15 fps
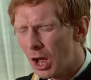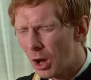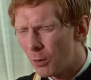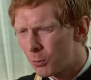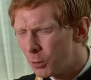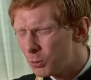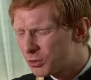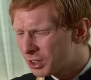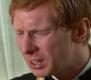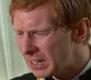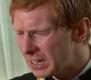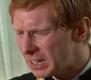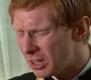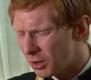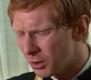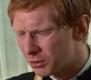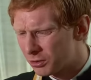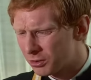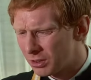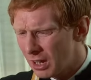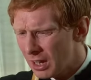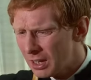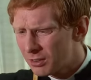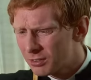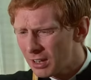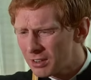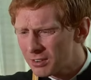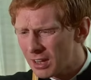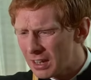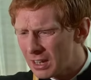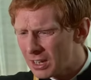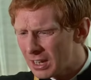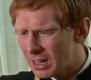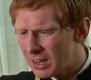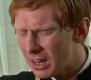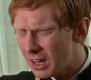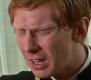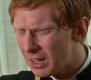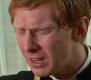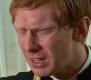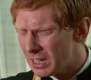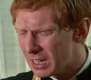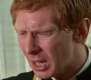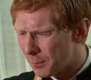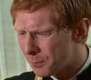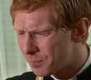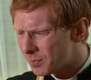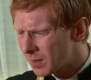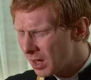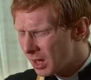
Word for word: Routineness. It says that in, in the, in the um,